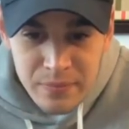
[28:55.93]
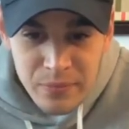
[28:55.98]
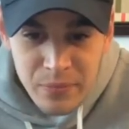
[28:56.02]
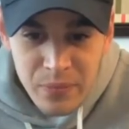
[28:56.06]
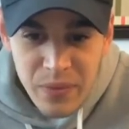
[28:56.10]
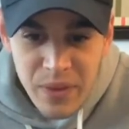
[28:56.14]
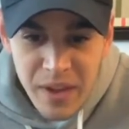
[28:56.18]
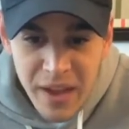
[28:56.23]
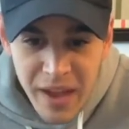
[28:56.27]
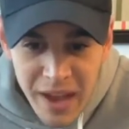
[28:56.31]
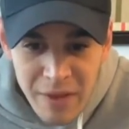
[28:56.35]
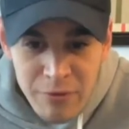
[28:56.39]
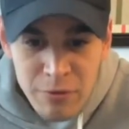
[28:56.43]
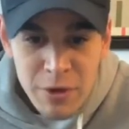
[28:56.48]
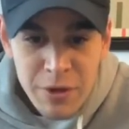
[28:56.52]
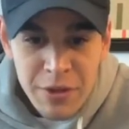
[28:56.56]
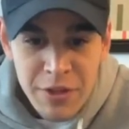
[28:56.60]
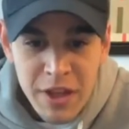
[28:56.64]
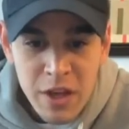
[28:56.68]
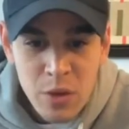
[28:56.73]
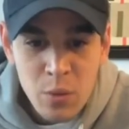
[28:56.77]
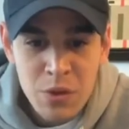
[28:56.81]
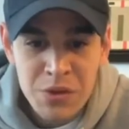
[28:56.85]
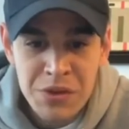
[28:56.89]

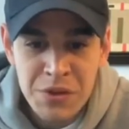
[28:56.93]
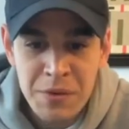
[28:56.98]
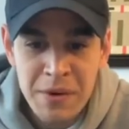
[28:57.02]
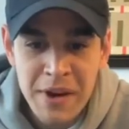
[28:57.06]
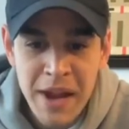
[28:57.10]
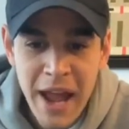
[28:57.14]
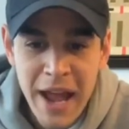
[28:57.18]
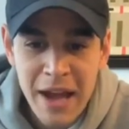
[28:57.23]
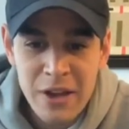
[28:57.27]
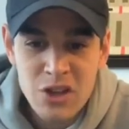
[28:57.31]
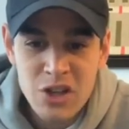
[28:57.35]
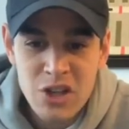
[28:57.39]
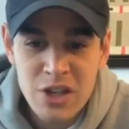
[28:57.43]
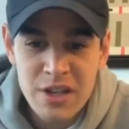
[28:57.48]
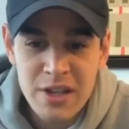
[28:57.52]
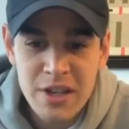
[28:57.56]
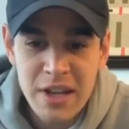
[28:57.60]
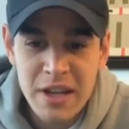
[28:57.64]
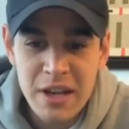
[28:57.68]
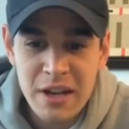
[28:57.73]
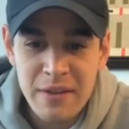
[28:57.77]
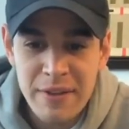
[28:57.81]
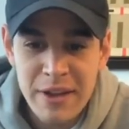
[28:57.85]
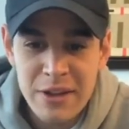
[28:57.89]
Everything was a reaction
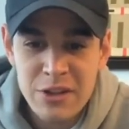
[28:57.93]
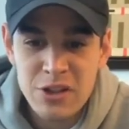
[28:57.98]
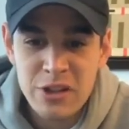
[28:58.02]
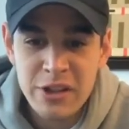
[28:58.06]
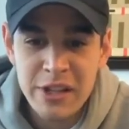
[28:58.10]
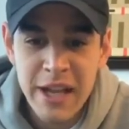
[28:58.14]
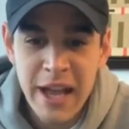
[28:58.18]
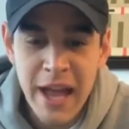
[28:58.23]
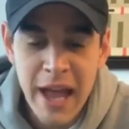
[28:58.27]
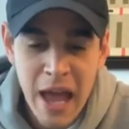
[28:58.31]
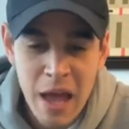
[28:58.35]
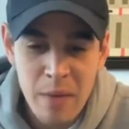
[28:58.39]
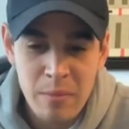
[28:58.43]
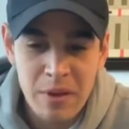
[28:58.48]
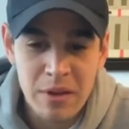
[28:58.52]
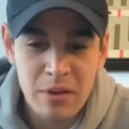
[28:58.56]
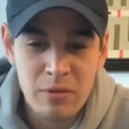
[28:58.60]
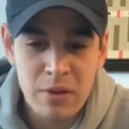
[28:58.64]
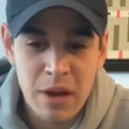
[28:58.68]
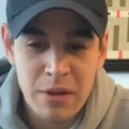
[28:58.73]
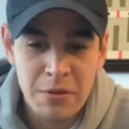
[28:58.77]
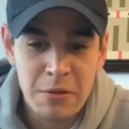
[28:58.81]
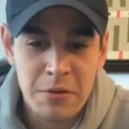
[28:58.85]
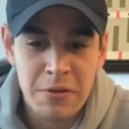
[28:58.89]
and eventually a habit
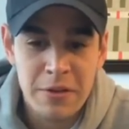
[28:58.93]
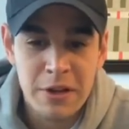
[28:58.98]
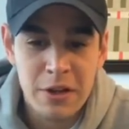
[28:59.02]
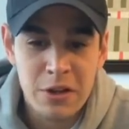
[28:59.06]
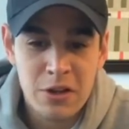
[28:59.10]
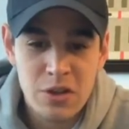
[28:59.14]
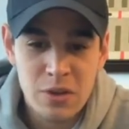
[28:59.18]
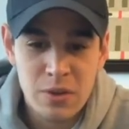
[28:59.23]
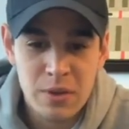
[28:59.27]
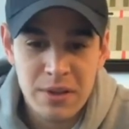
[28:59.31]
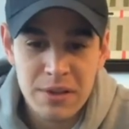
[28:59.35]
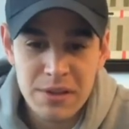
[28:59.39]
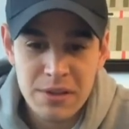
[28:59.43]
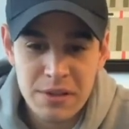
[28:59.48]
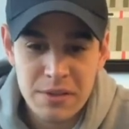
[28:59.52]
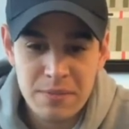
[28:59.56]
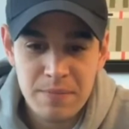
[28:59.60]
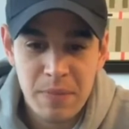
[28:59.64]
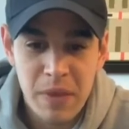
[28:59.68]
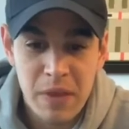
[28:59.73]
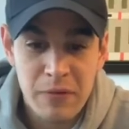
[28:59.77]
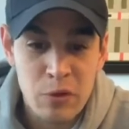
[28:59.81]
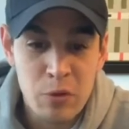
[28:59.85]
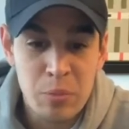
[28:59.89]
rather than a choice.
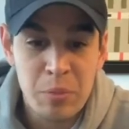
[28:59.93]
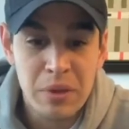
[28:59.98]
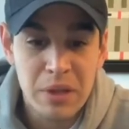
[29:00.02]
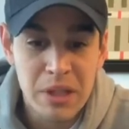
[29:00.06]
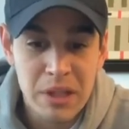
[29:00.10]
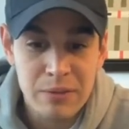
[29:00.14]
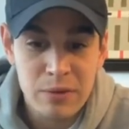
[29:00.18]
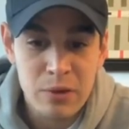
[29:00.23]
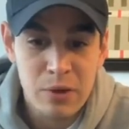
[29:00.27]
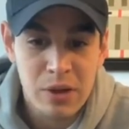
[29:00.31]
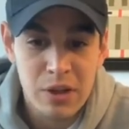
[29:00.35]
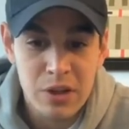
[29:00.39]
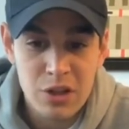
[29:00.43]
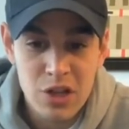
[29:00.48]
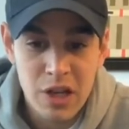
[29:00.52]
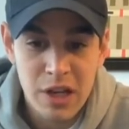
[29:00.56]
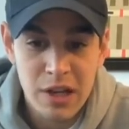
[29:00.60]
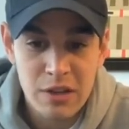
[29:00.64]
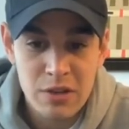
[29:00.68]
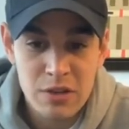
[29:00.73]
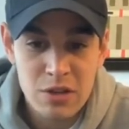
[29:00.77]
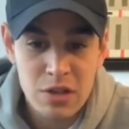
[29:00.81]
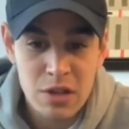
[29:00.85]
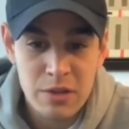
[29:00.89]
If you believe you can
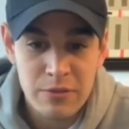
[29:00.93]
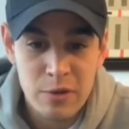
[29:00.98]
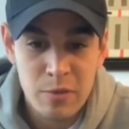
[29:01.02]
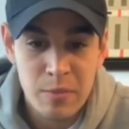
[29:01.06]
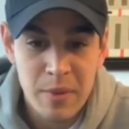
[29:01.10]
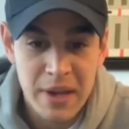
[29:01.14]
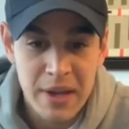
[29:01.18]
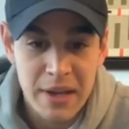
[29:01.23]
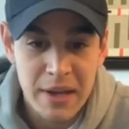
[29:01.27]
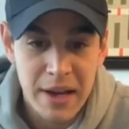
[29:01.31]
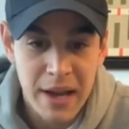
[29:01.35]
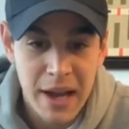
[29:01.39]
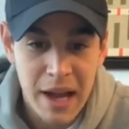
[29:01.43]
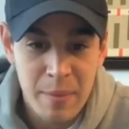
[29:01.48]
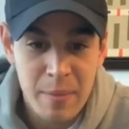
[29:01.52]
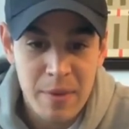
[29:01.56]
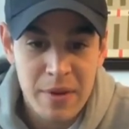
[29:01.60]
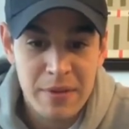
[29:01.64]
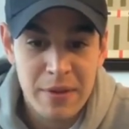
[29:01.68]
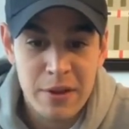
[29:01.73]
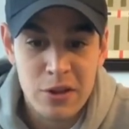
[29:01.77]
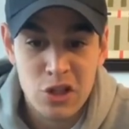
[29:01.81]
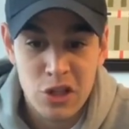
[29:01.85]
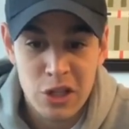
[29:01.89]
change, if you make it a
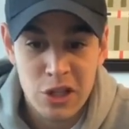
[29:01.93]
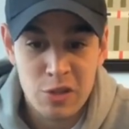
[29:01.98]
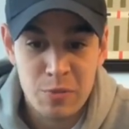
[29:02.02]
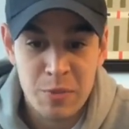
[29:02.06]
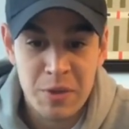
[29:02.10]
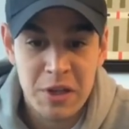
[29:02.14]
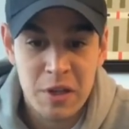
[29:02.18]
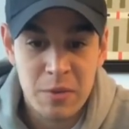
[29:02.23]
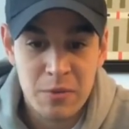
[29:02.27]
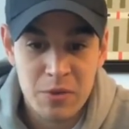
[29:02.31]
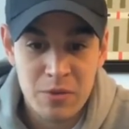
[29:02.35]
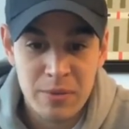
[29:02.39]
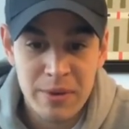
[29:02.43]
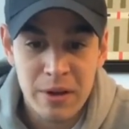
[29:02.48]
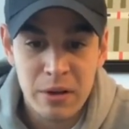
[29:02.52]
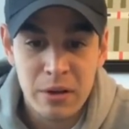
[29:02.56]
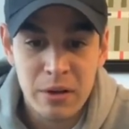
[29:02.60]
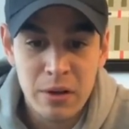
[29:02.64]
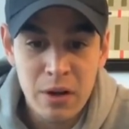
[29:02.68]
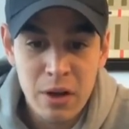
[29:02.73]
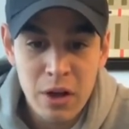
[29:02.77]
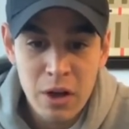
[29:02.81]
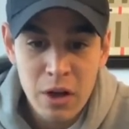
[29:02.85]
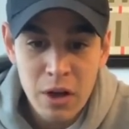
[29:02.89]
habit, the change becomes real.
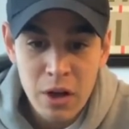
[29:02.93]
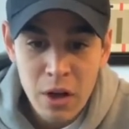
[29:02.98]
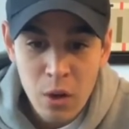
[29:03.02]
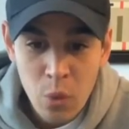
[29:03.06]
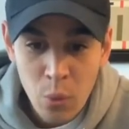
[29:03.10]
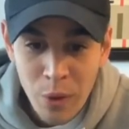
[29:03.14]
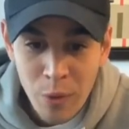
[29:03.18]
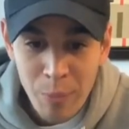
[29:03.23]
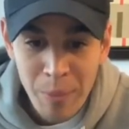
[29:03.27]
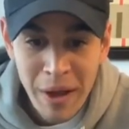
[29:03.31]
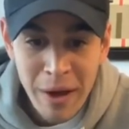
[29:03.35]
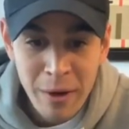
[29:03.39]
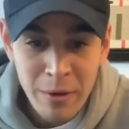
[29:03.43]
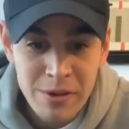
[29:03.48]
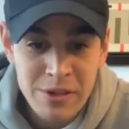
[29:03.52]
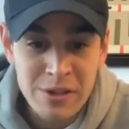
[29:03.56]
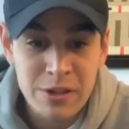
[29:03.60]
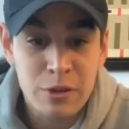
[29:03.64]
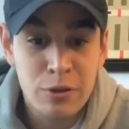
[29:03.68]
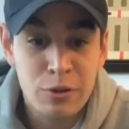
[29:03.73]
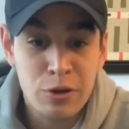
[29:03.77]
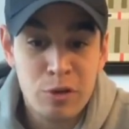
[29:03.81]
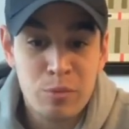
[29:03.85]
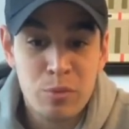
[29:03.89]
Willpower is a
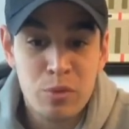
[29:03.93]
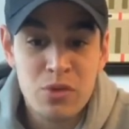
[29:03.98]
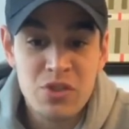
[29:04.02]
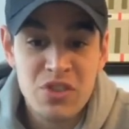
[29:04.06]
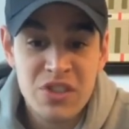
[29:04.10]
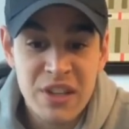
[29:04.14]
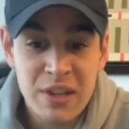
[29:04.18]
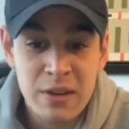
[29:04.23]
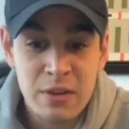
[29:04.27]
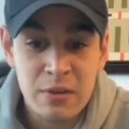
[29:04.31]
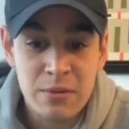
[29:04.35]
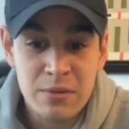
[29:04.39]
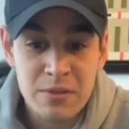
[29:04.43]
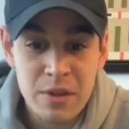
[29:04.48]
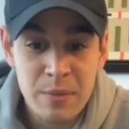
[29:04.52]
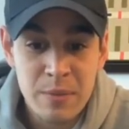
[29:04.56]
learnable skill, something